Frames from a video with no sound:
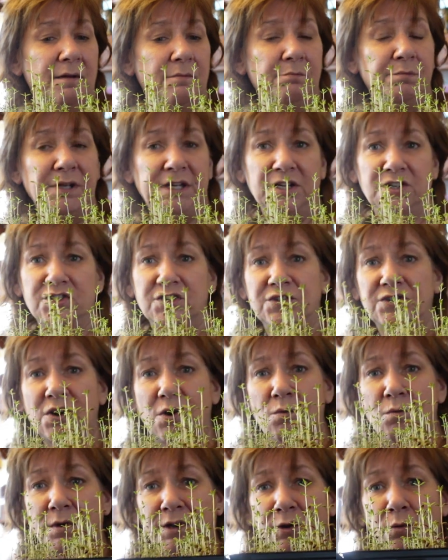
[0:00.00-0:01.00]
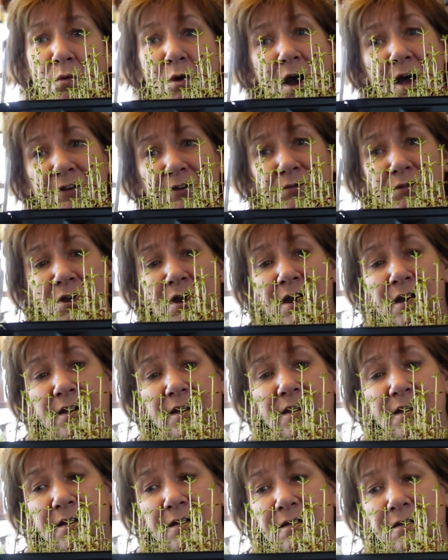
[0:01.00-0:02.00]
Because you don't want to
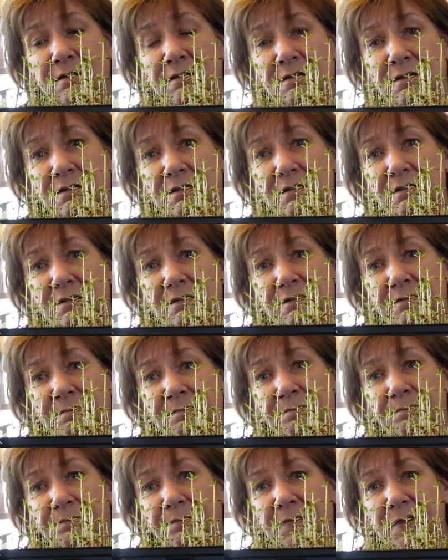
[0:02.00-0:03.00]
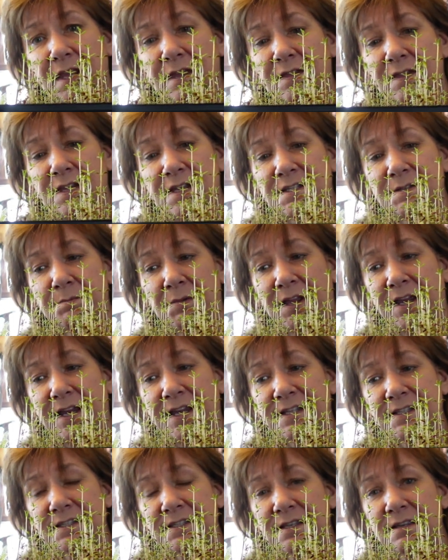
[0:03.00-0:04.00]
waterlog these
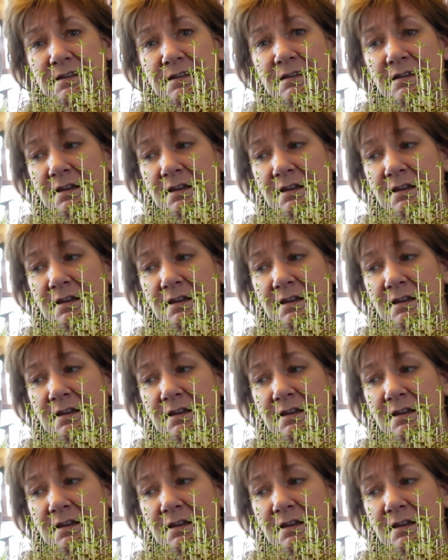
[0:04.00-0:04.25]
plants.